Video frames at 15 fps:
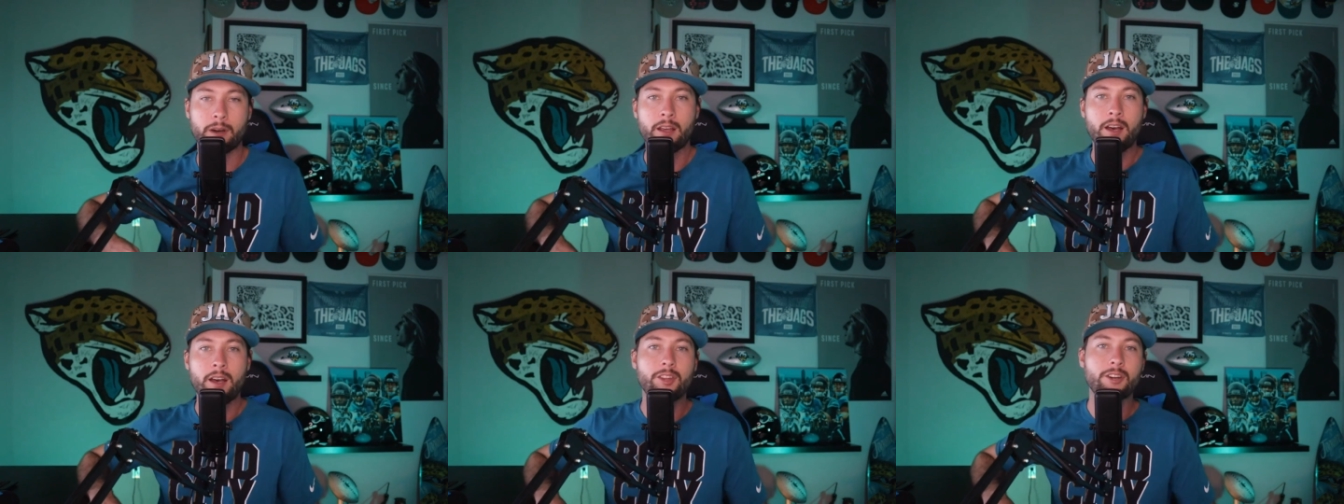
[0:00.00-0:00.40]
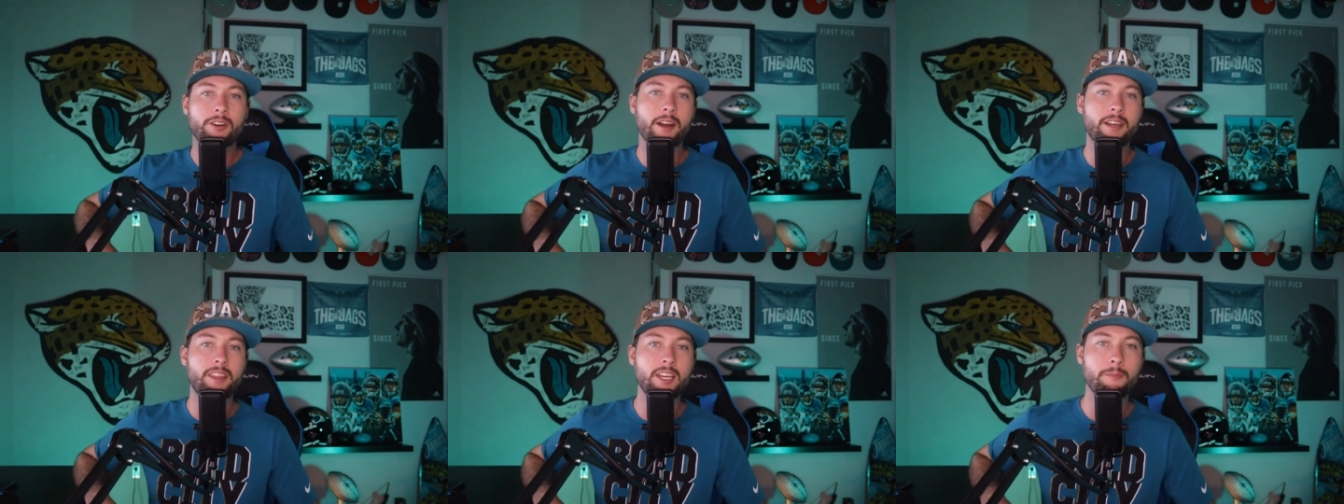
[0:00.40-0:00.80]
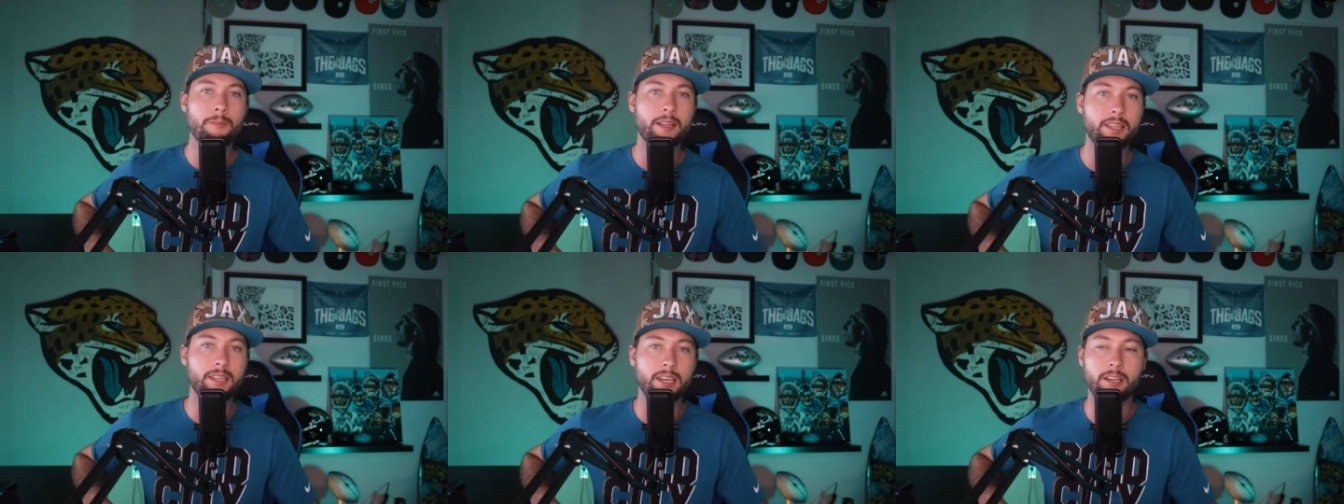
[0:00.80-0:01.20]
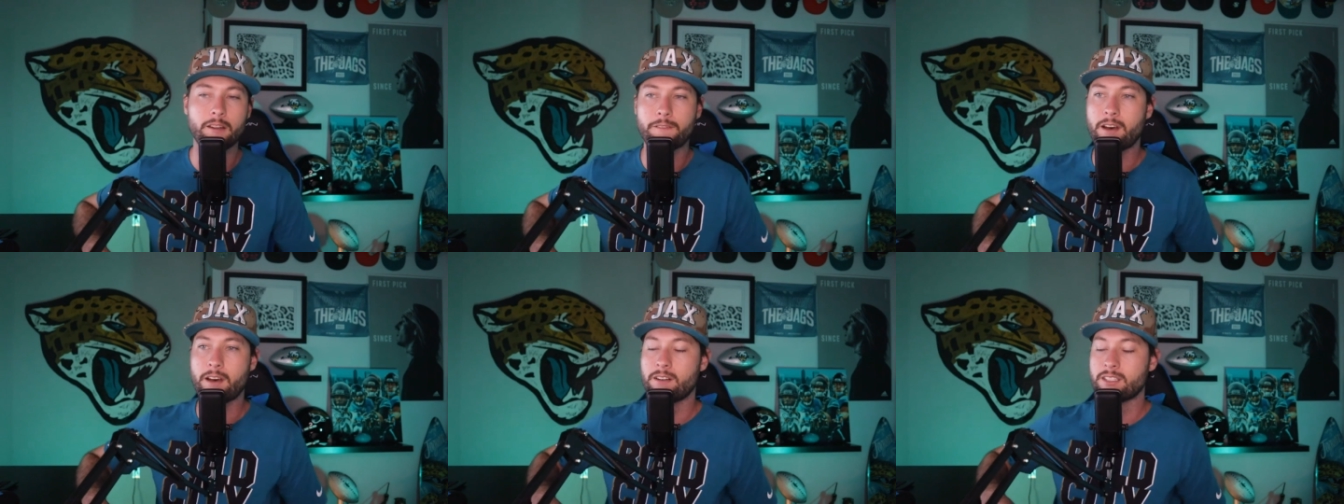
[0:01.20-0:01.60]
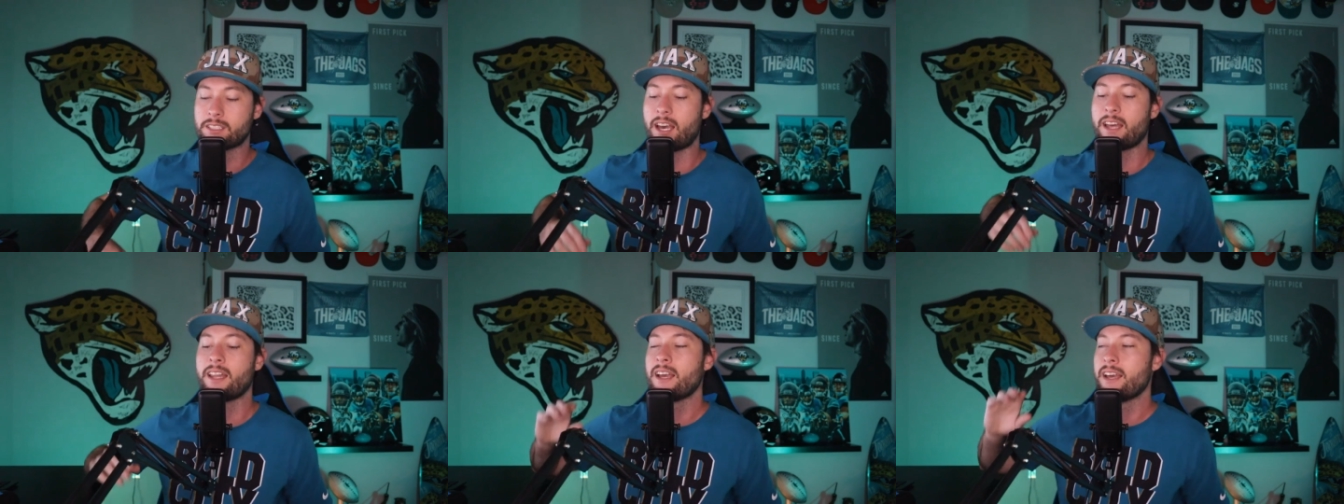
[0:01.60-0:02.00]
but the great thing about the NFL
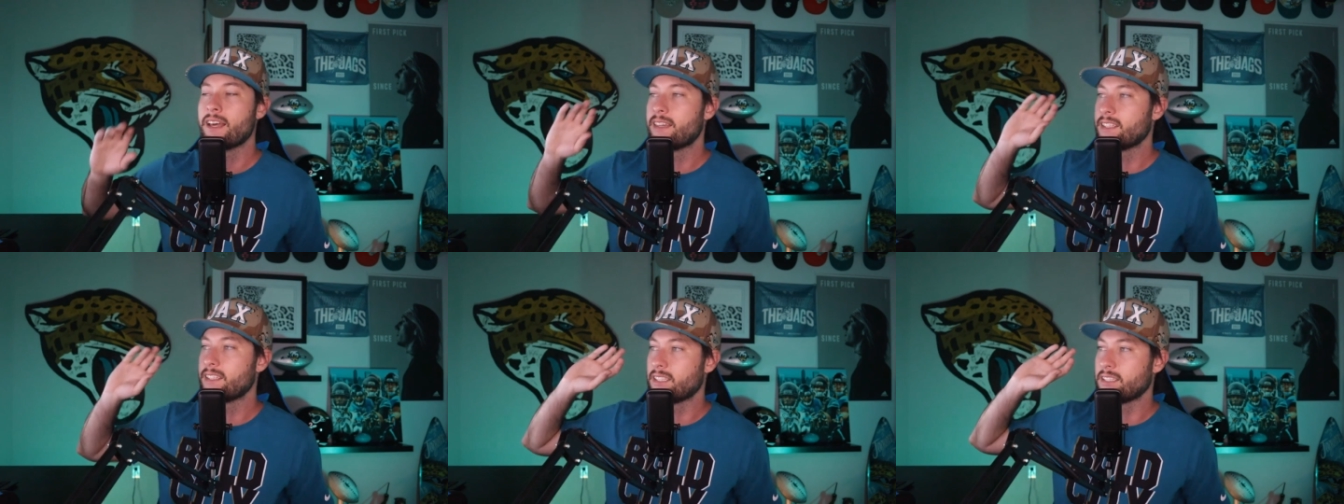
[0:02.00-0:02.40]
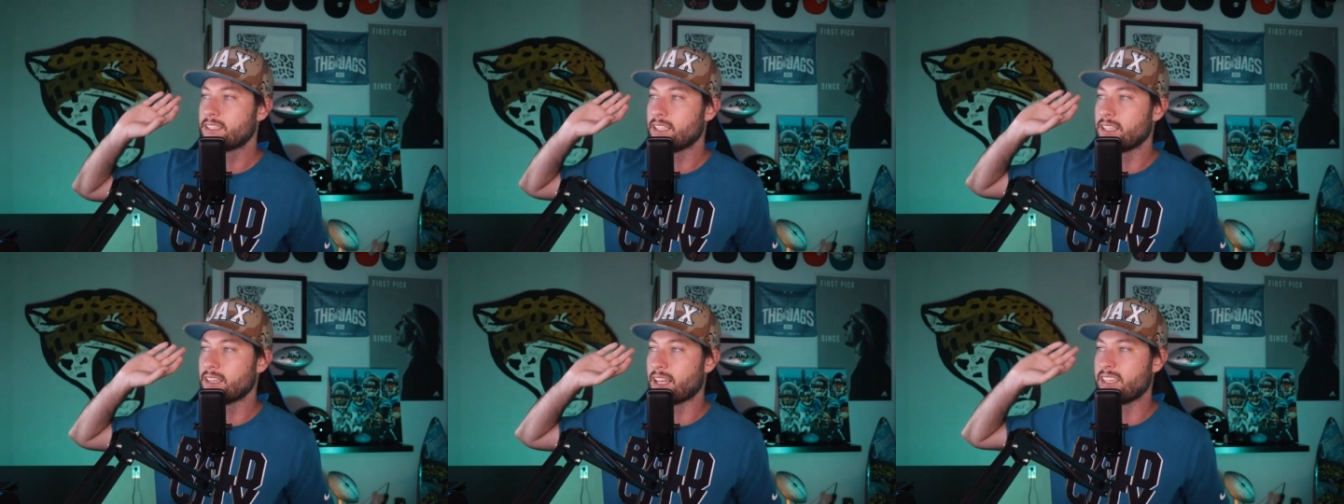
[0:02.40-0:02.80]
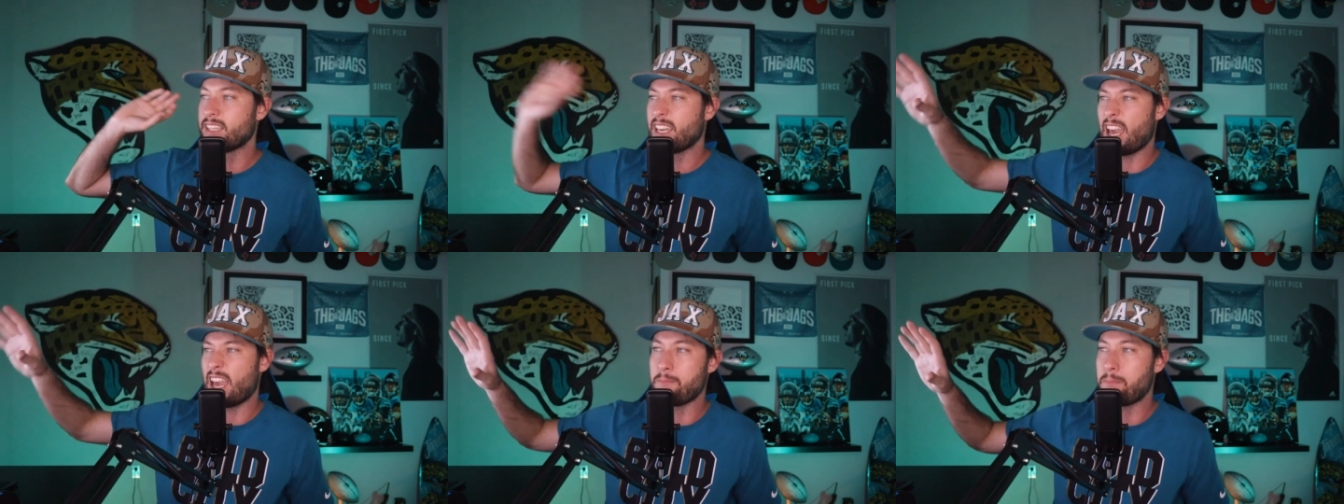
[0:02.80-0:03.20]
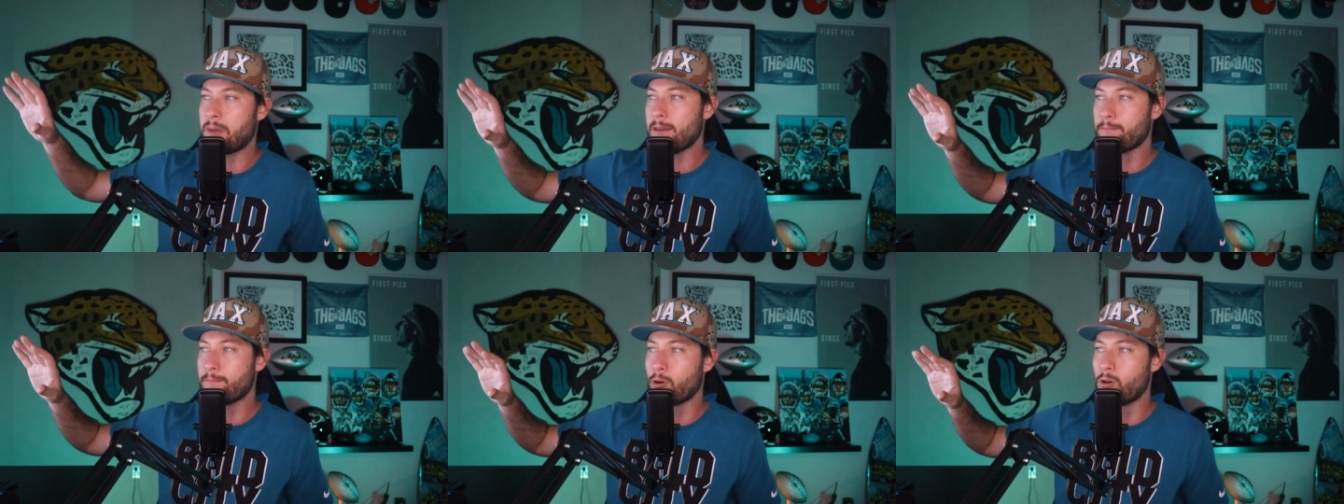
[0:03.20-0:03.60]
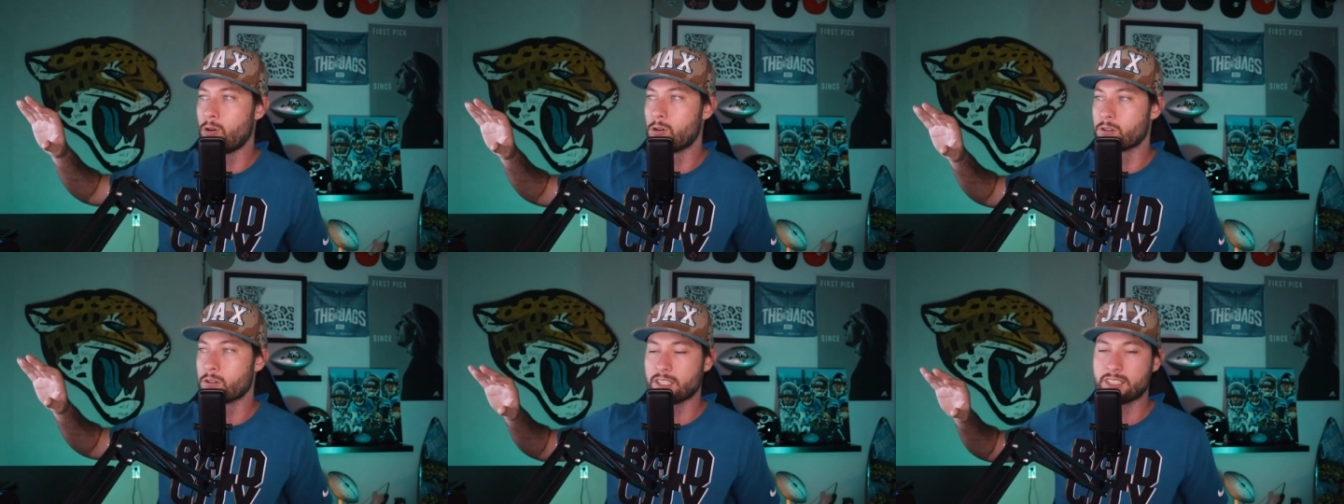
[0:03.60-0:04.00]
is that this isn't like the AP
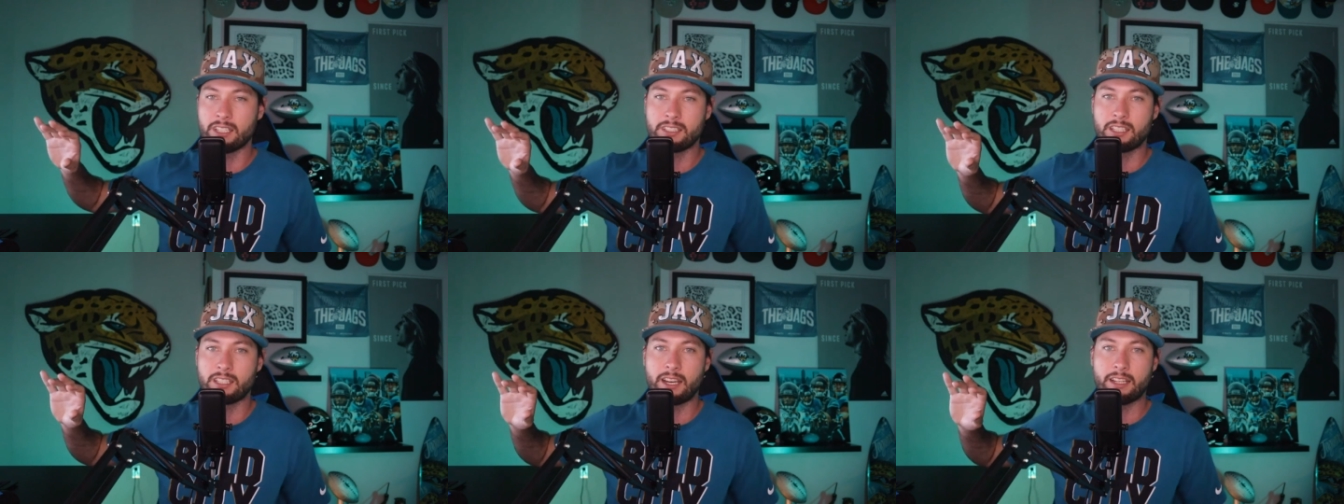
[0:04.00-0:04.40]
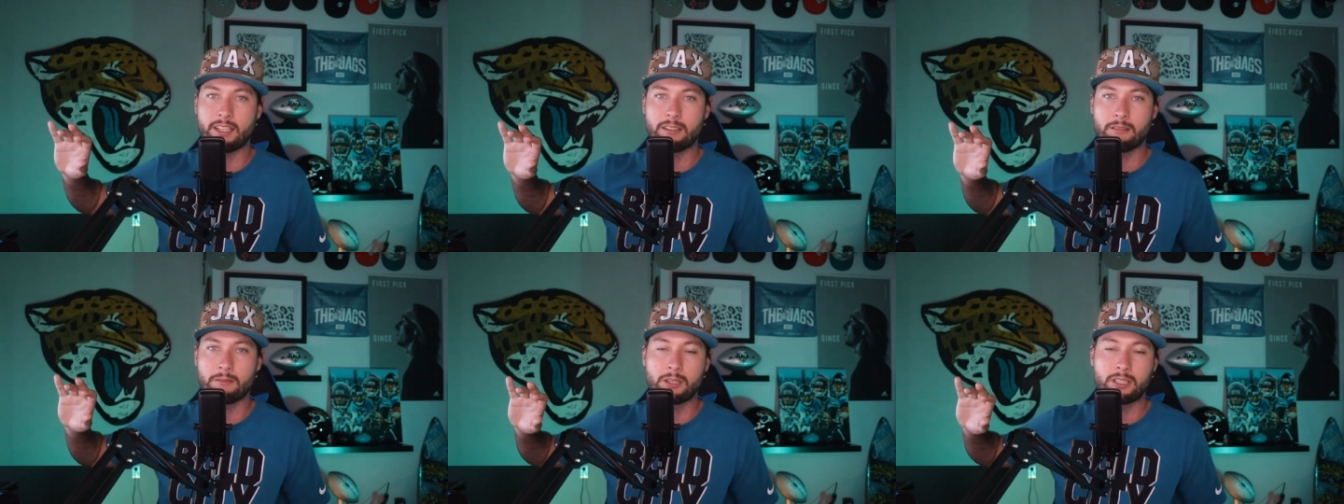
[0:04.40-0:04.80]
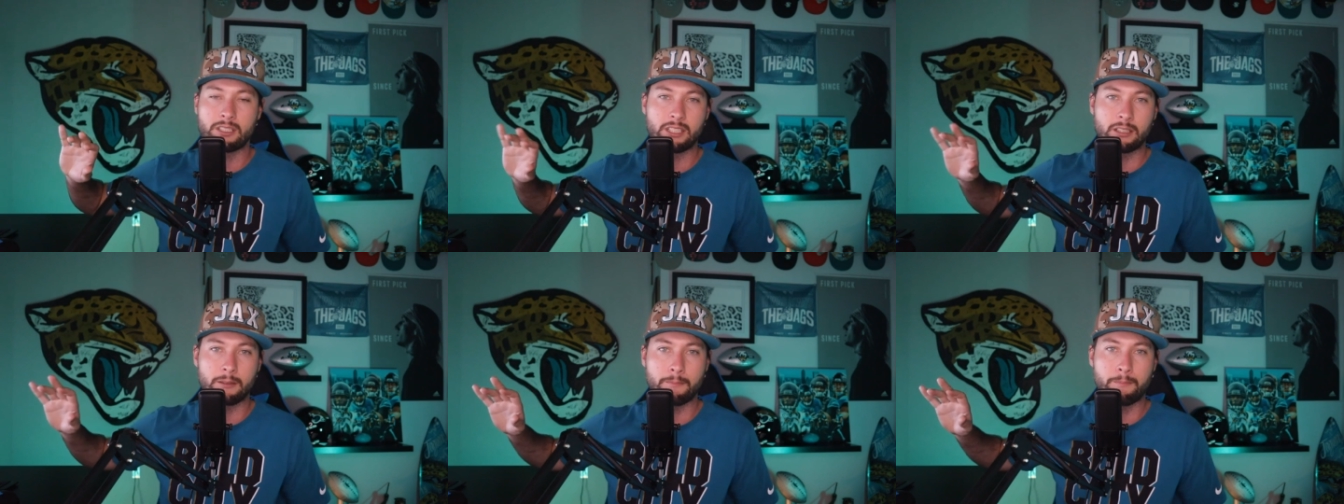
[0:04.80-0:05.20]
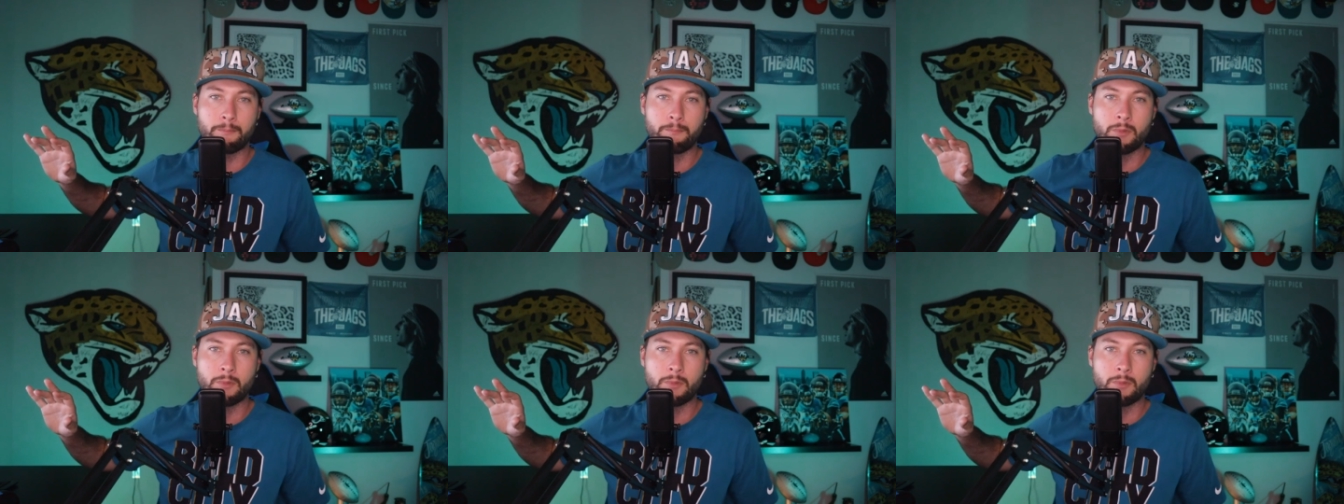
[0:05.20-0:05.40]
poll, or this isn't like, what is it,